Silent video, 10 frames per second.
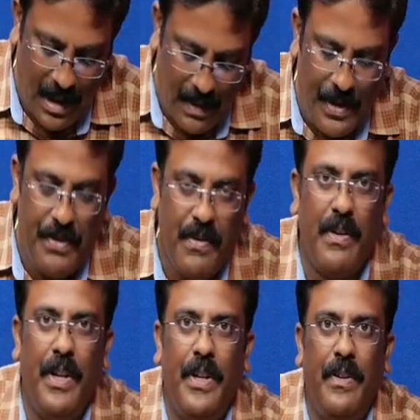which we are
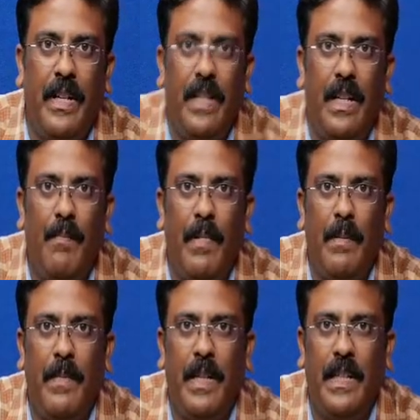going to get
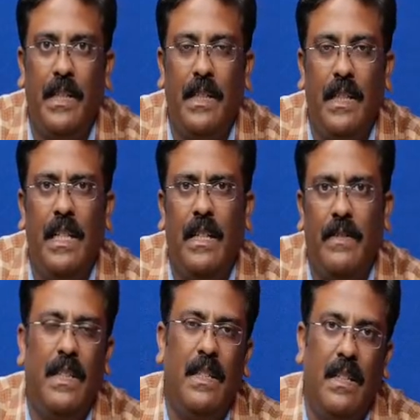implement in
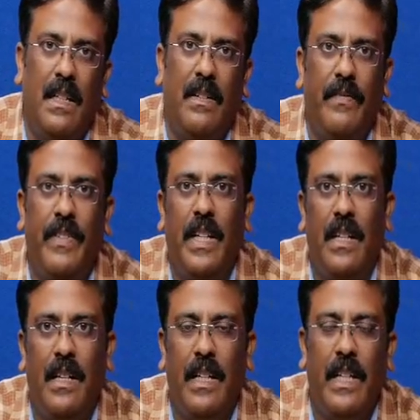our
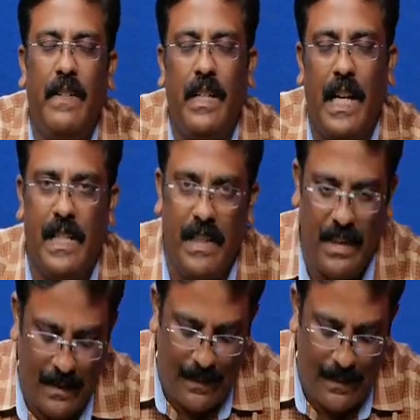IC.